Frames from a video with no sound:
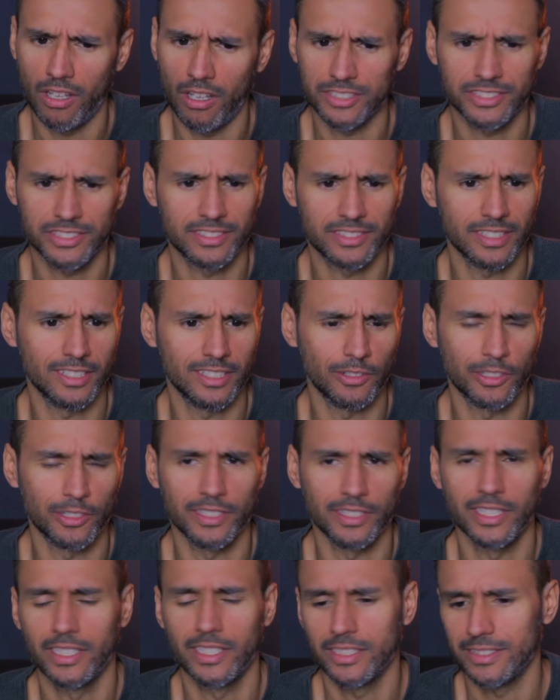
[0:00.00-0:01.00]

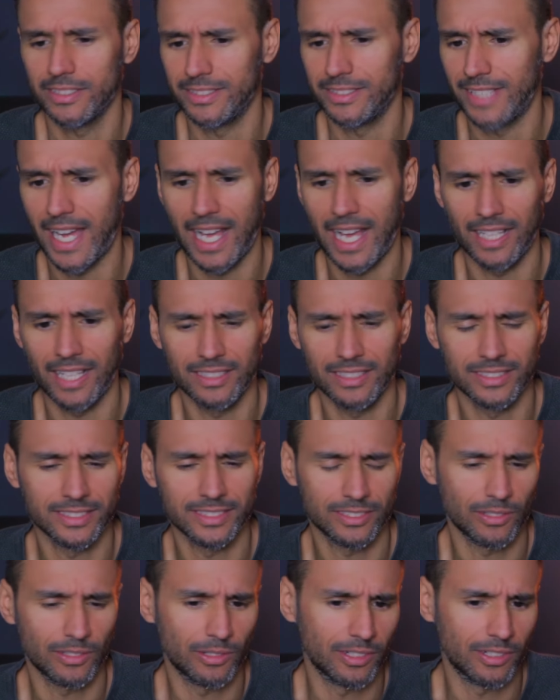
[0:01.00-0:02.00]
Austin or
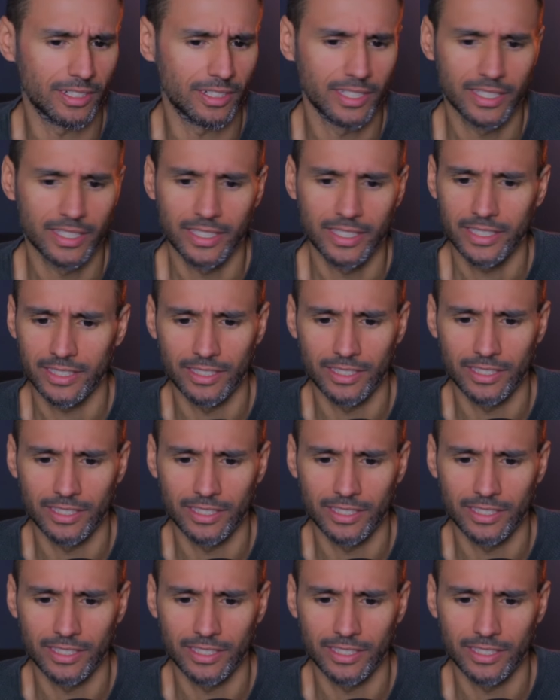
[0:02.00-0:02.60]
Dallas or,